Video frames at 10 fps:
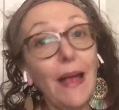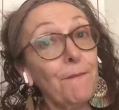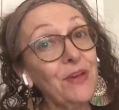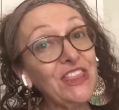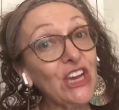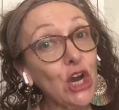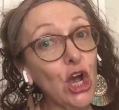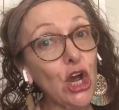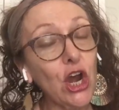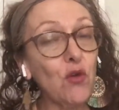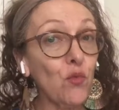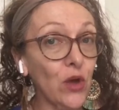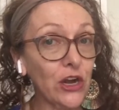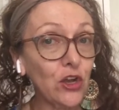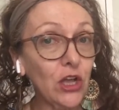but there are what
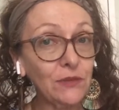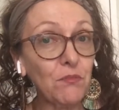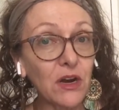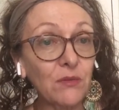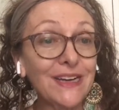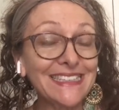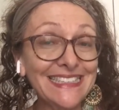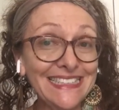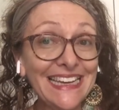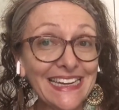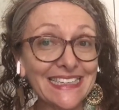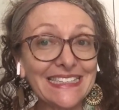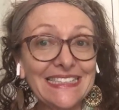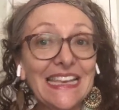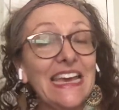are called Marma
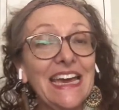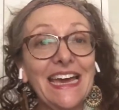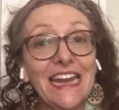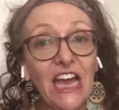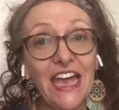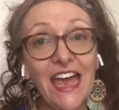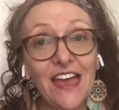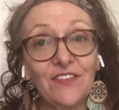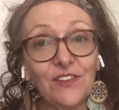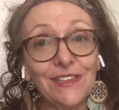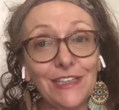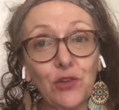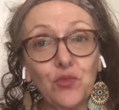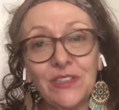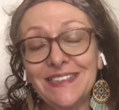sticks, and I have a little
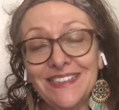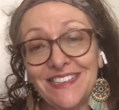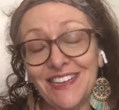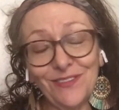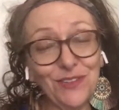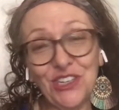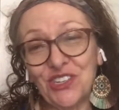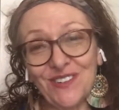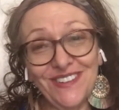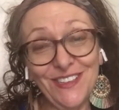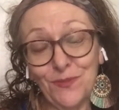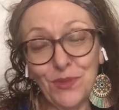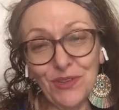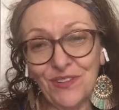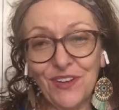wooden stick which is
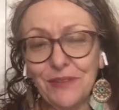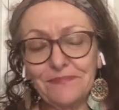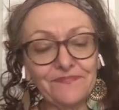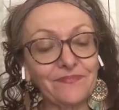beautiful,